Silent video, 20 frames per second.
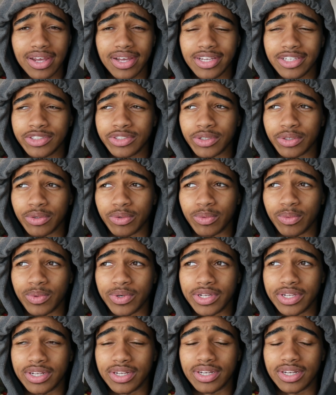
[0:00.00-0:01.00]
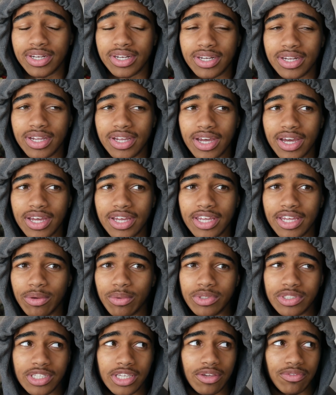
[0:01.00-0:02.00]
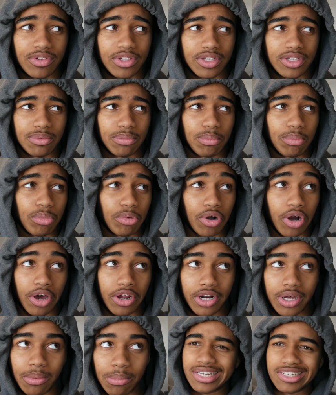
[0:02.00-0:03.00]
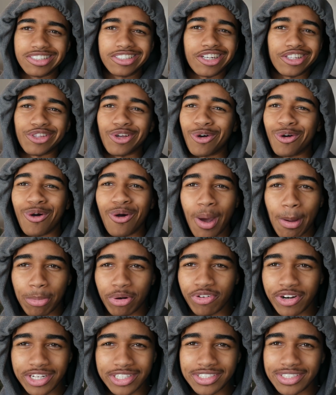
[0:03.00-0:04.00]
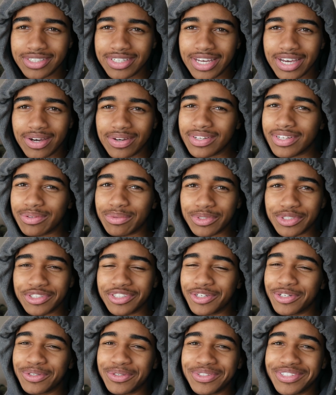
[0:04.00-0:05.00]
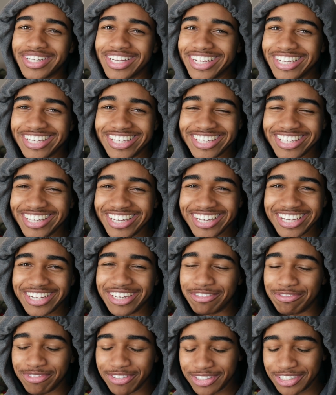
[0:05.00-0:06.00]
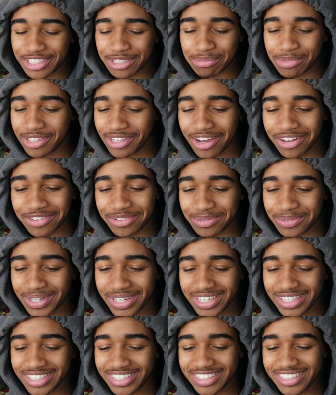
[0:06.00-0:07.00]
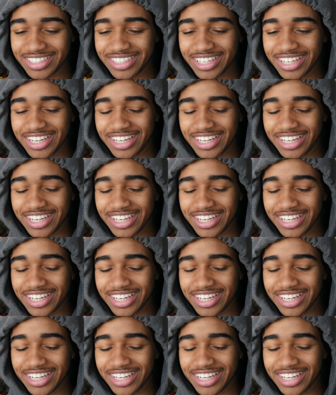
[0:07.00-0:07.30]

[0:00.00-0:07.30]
So when it was even brought up, I shut the whole operation down. There was no like convincing me otherwise.